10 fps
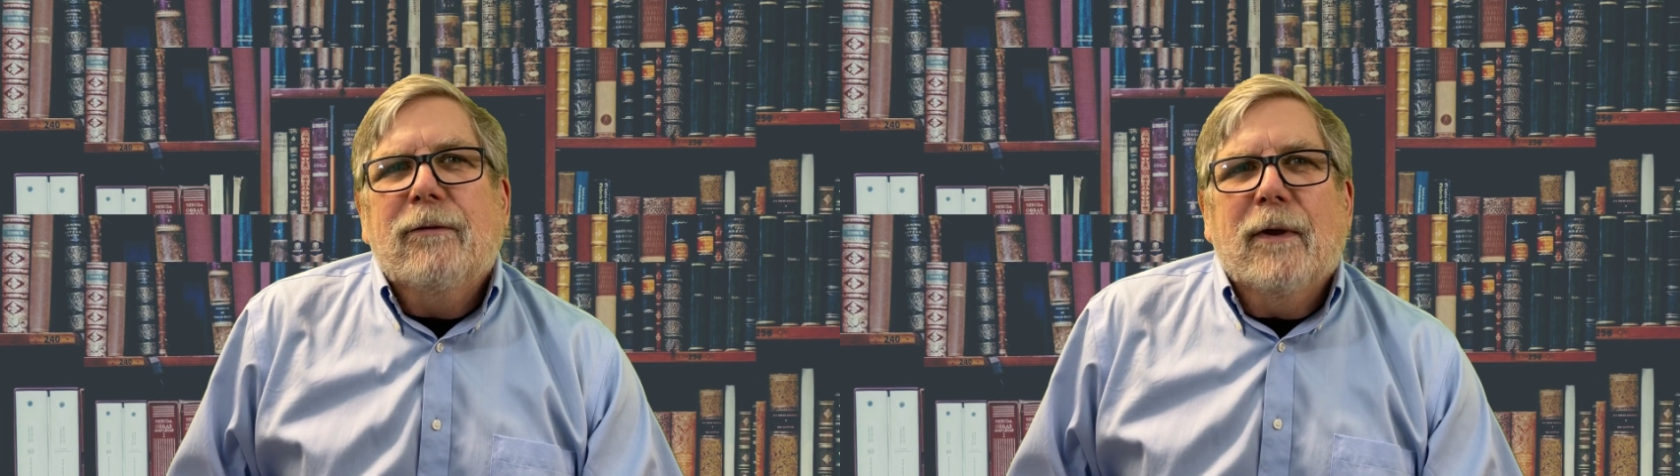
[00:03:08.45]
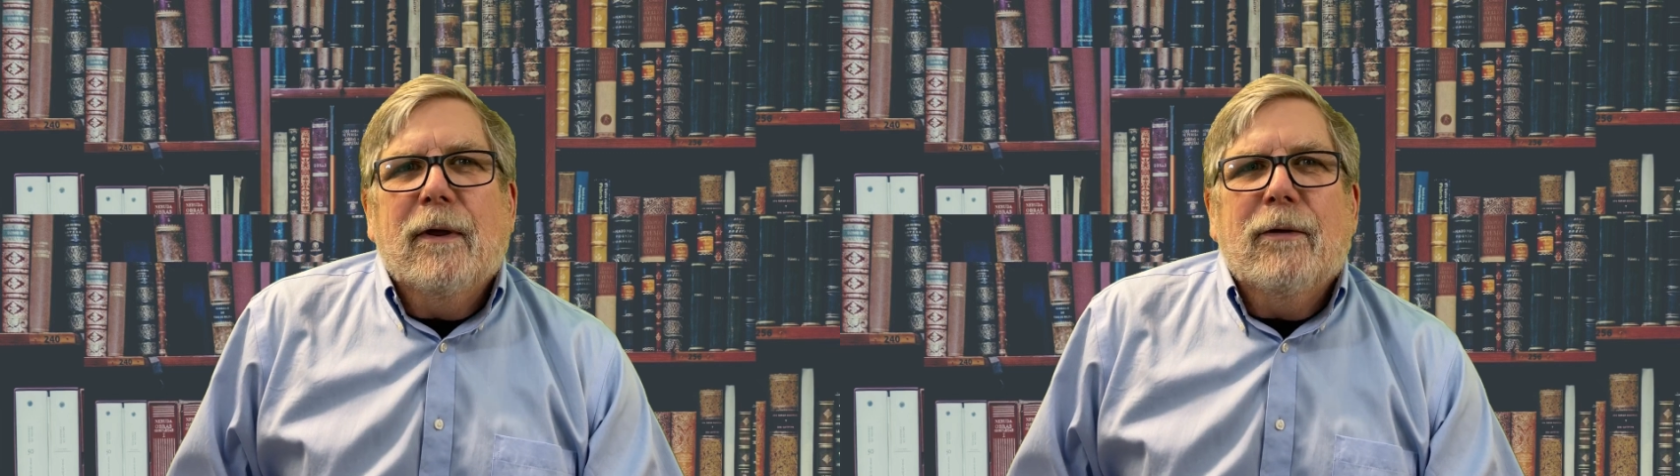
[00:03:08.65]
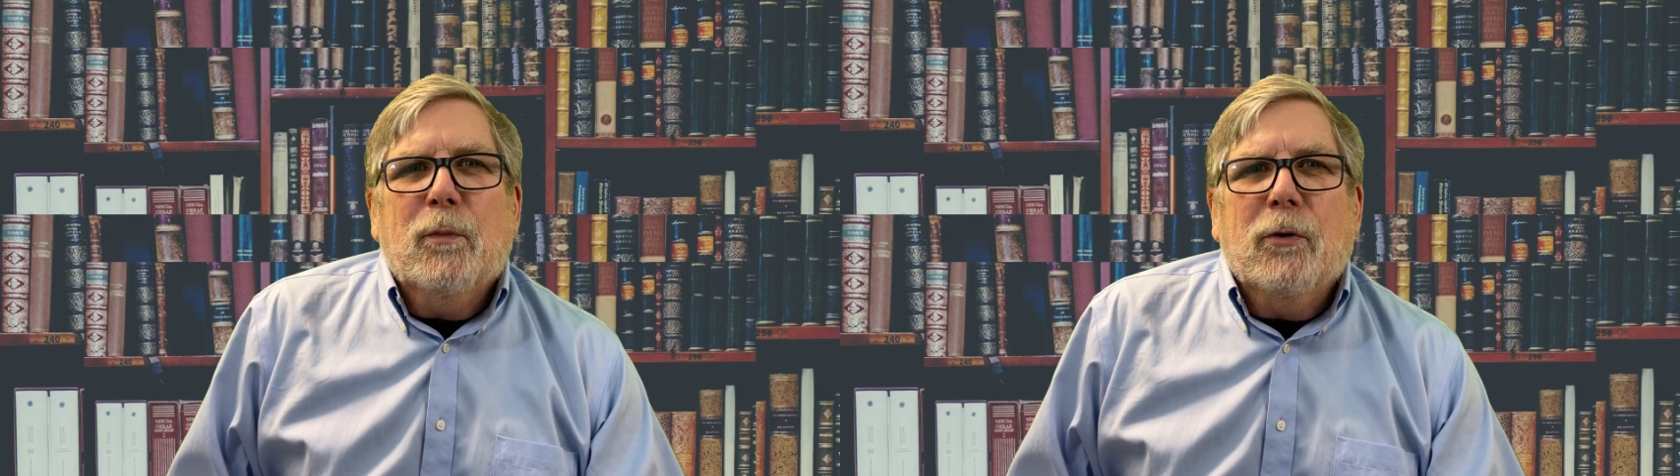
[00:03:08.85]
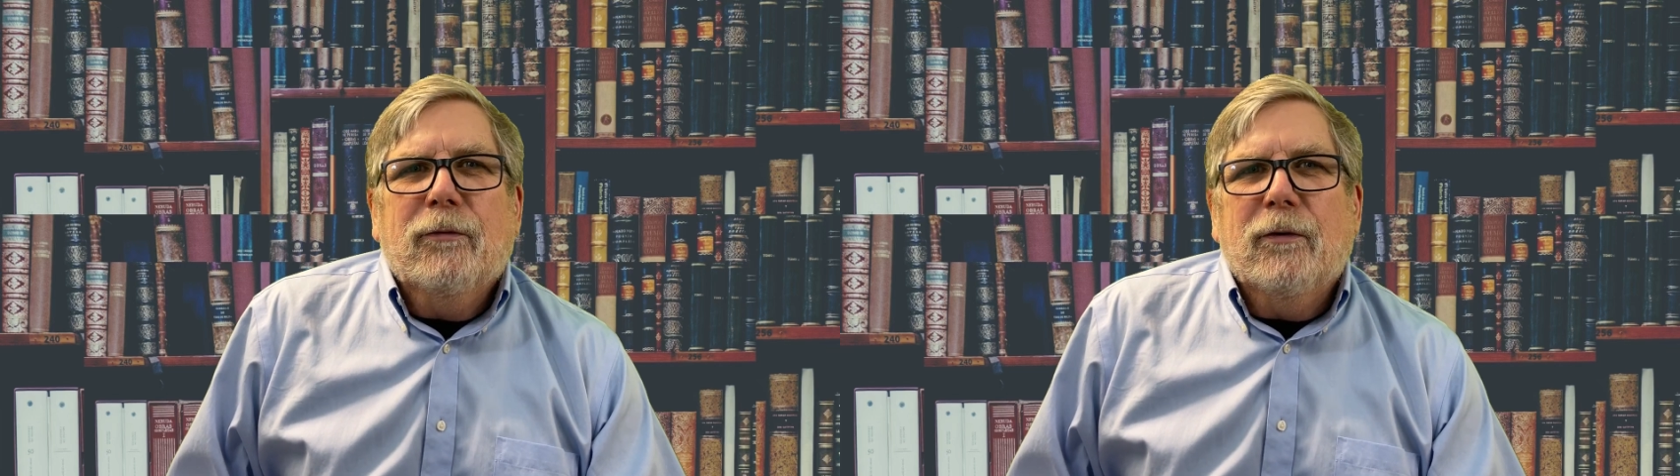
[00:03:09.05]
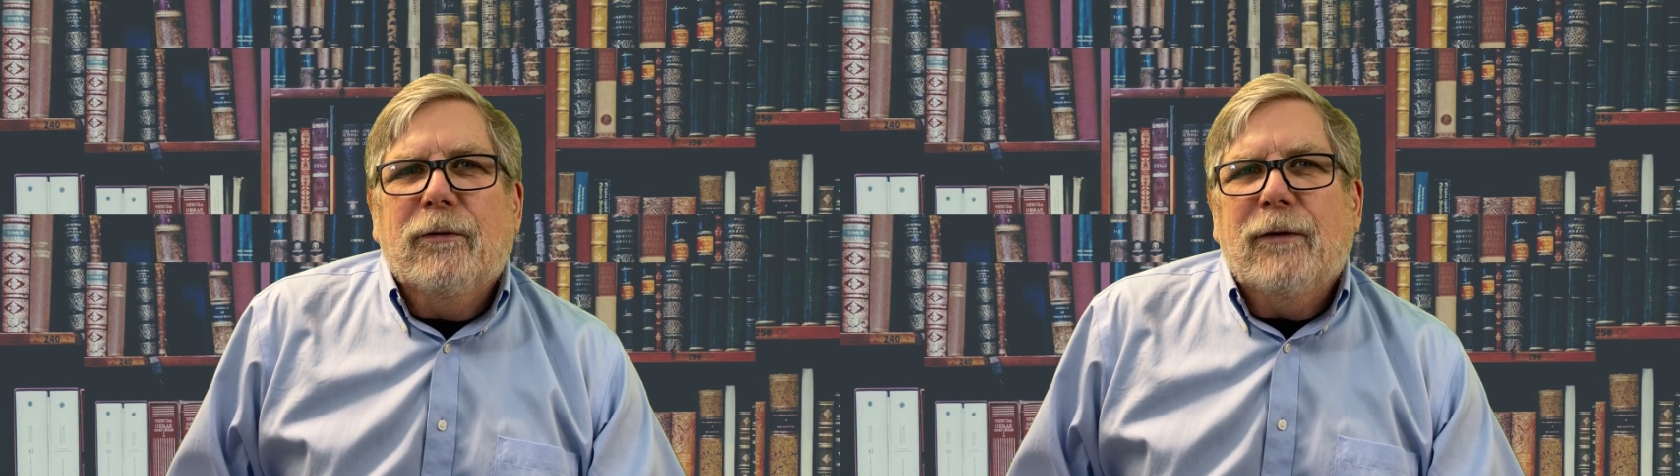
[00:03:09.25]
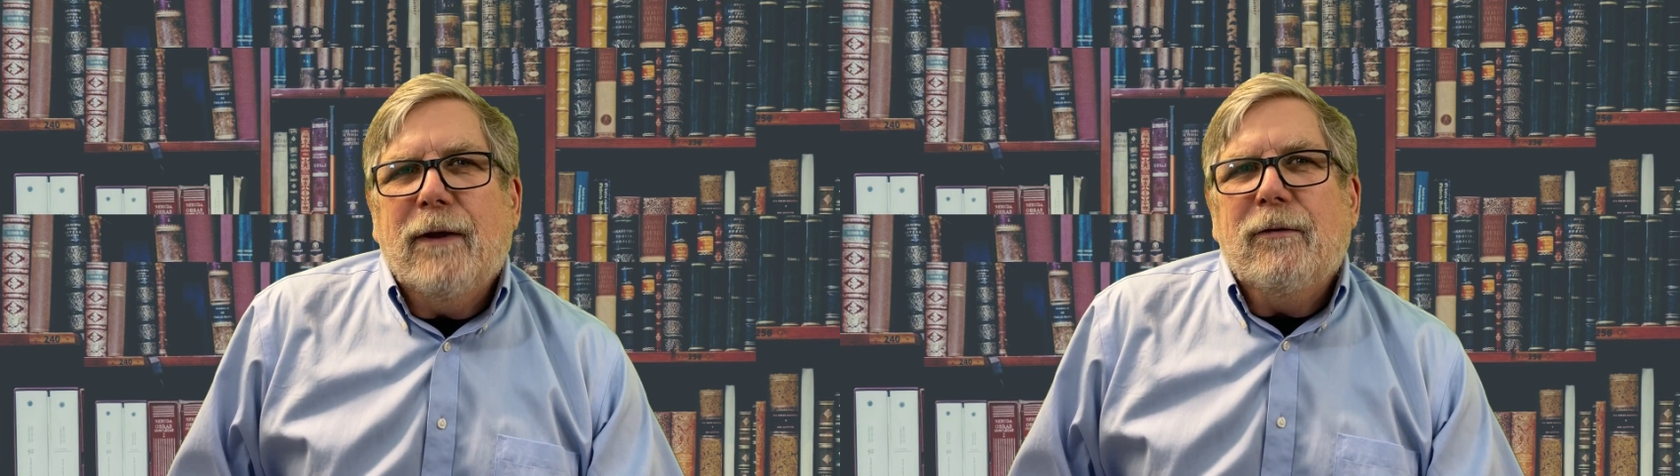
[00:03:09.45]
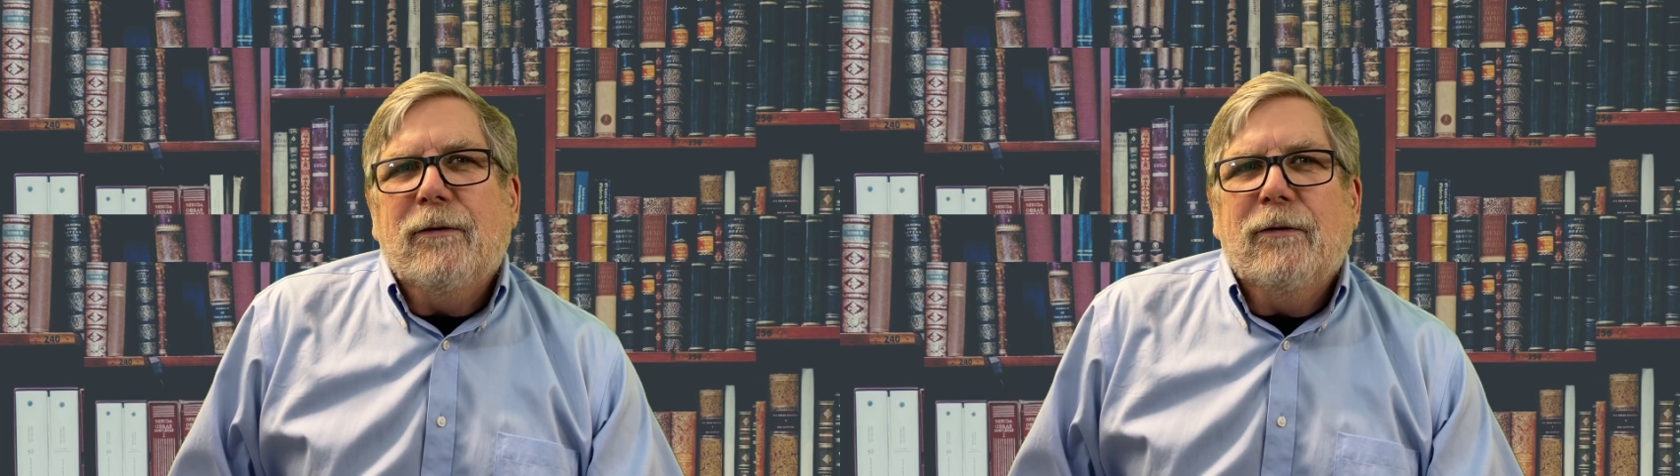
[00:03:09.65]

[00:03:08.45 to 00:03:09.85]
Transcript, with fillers: Uh, the personal savings